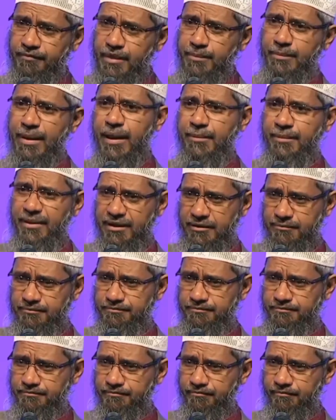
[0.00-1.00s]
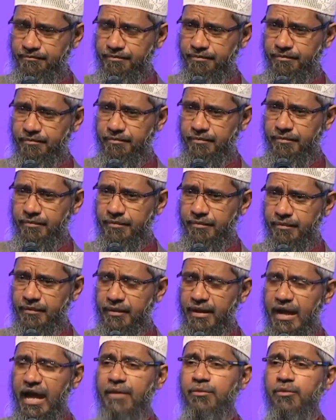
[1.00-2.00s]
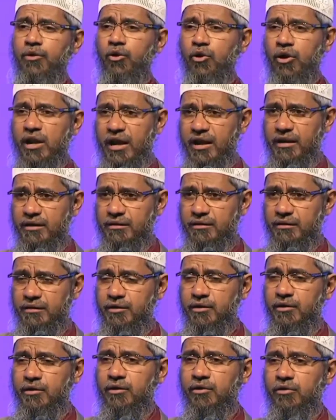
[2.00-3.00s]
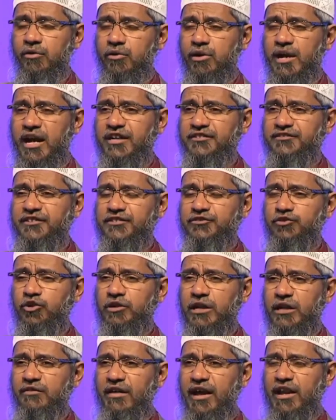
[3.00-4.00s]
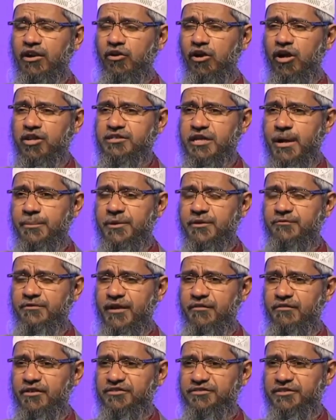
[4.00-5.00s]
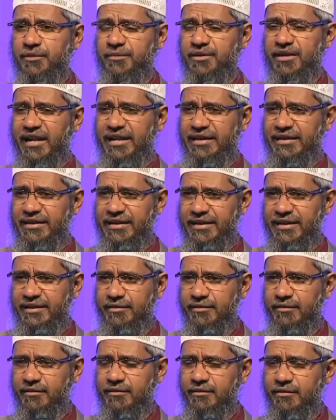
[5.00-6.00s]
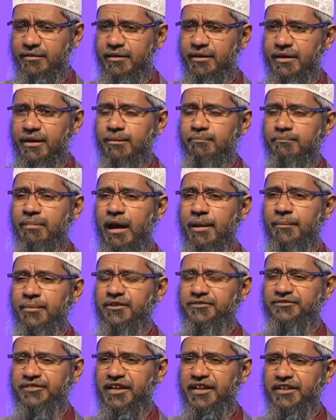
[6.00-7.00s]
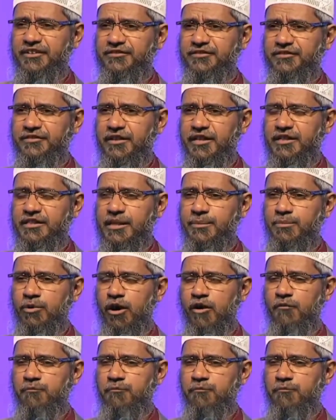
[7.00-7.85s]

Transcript: Bible and the Quran, Quran says don't have alcohol, chapter 5, verse number 90. Bible says in the book of